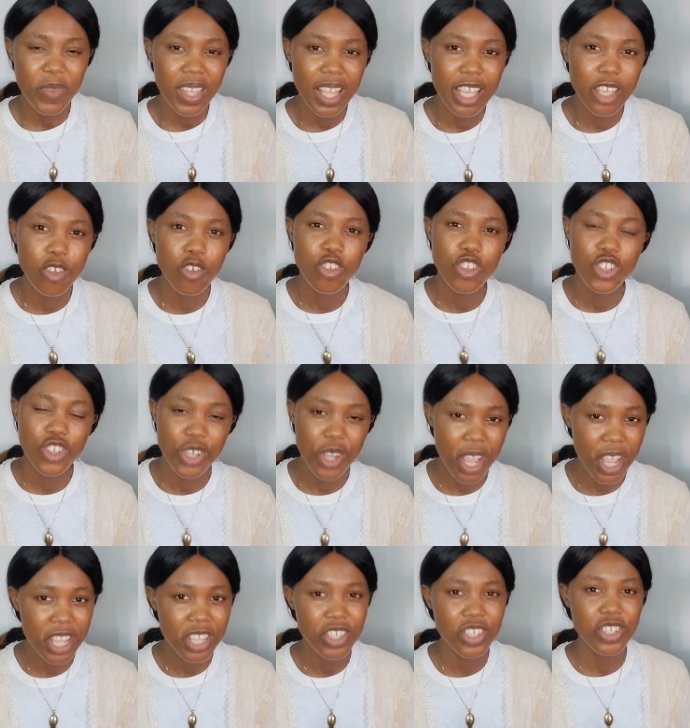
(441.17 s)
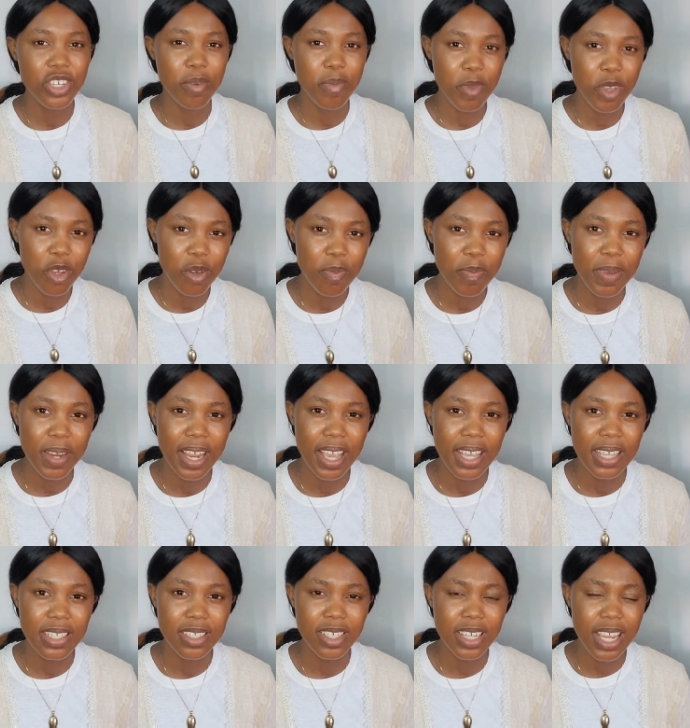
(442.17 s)
that you change the meal
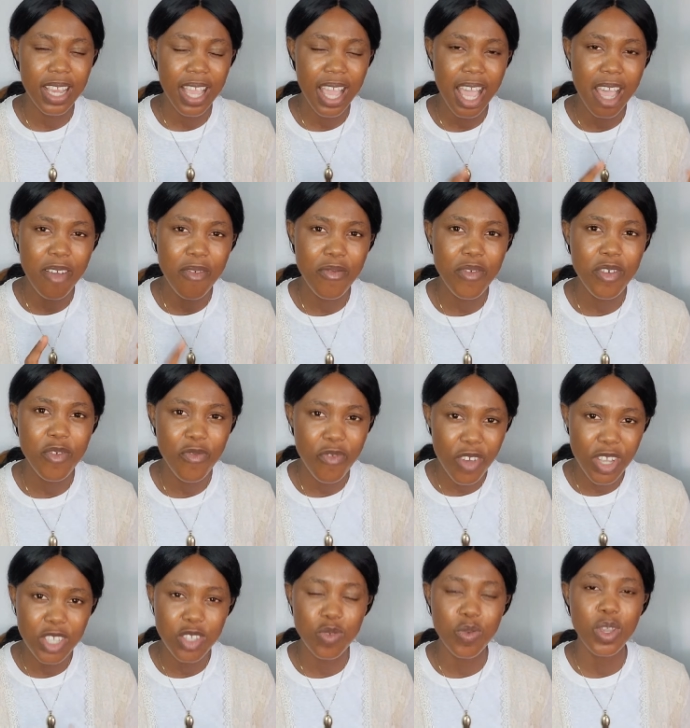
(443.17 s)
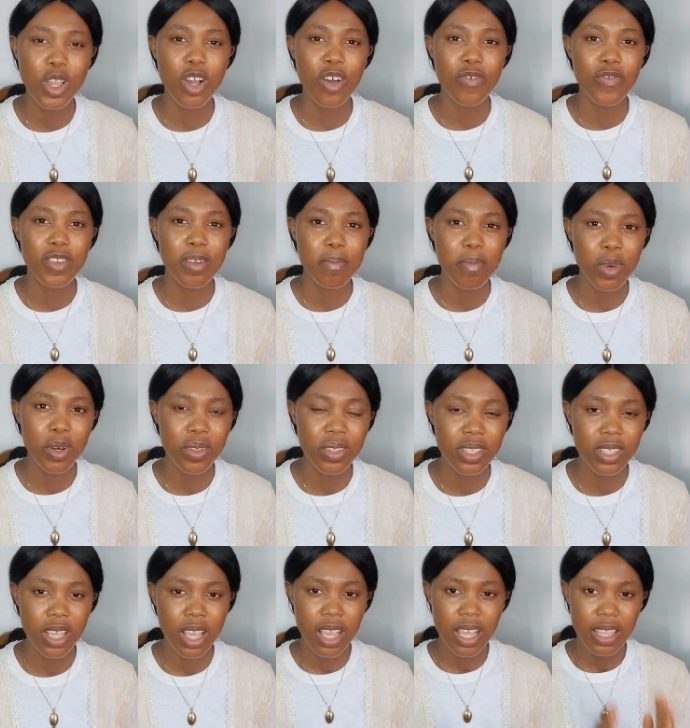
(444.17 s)
plan so that every first week of the month